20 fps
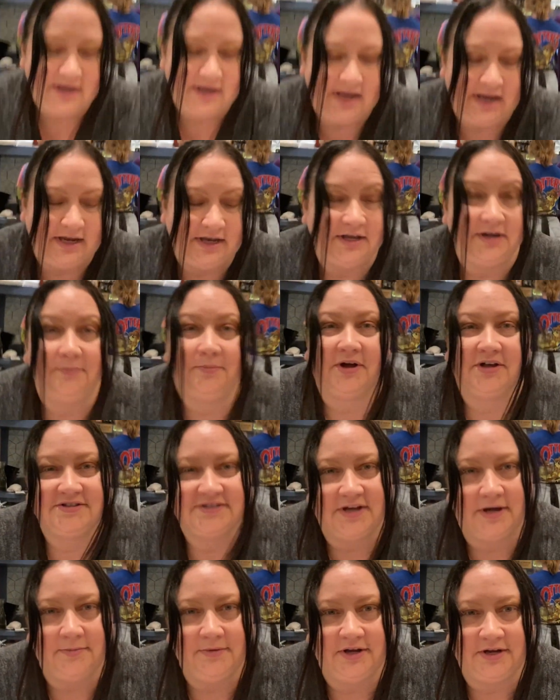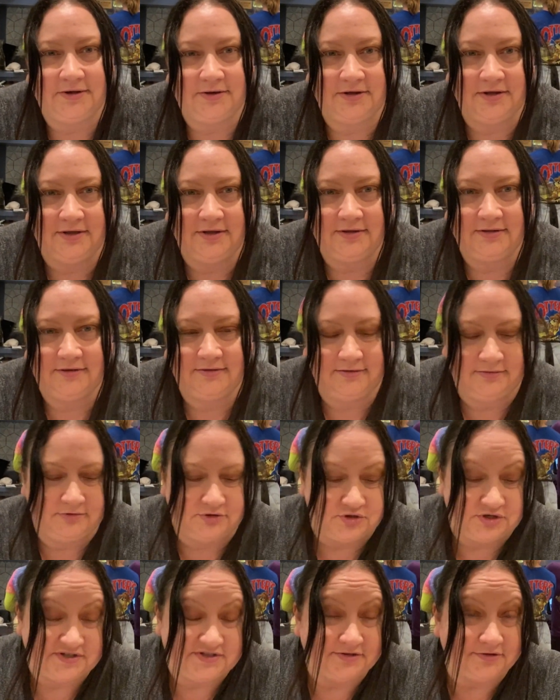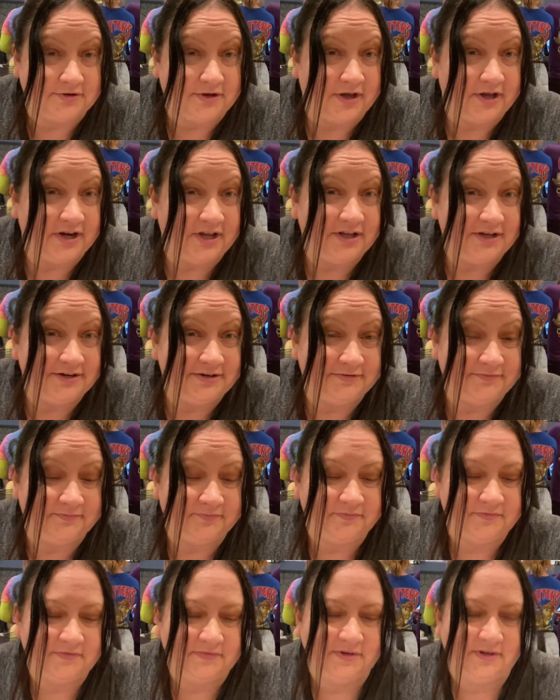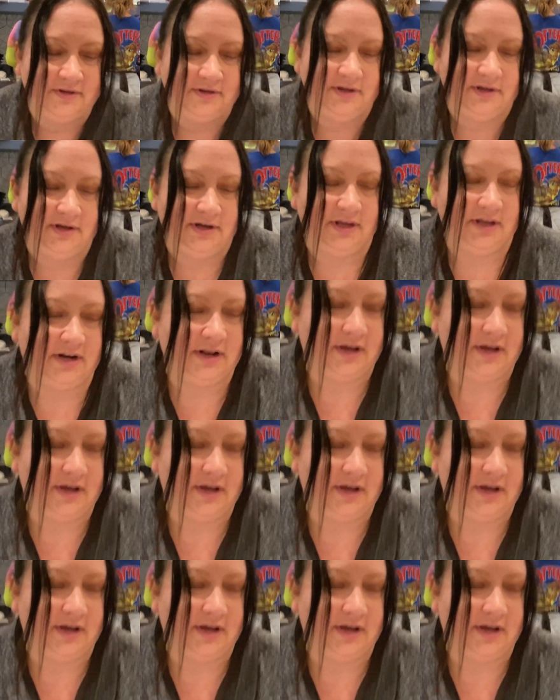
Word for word: and balsamic drizzle on it. And,